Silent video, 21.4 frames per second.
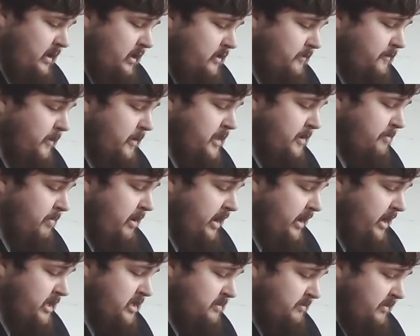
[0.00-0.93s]
for the
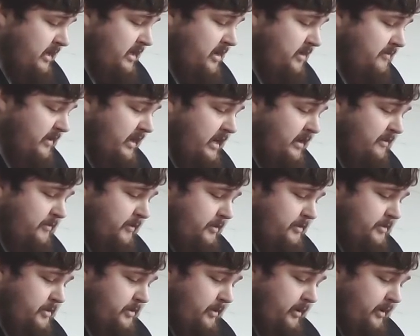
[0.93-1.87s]
punishment of
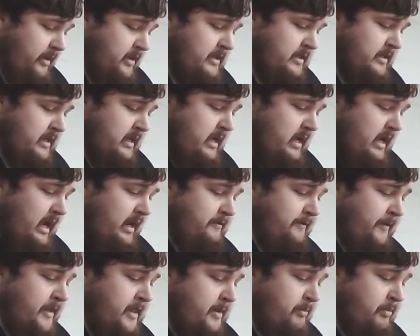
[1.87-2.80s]
evildoers
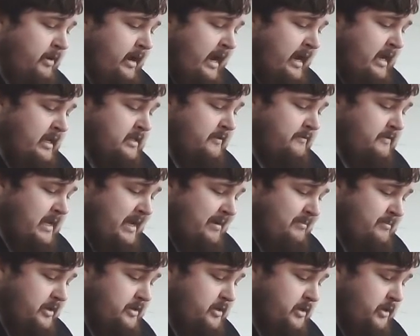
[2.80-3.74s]
and for the praise of
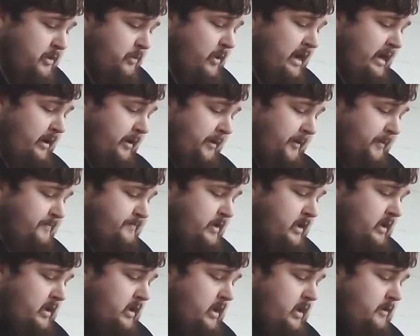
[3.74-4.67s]
them that do well.
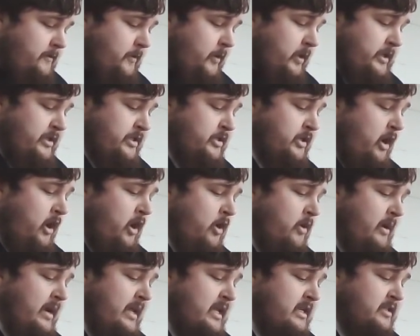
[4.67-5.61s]
For
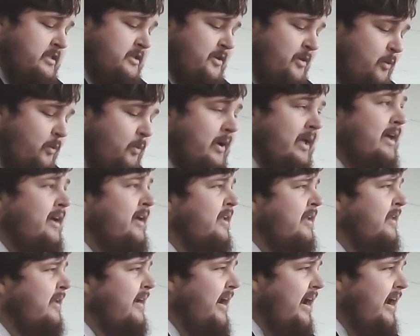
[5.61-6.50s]
so is the will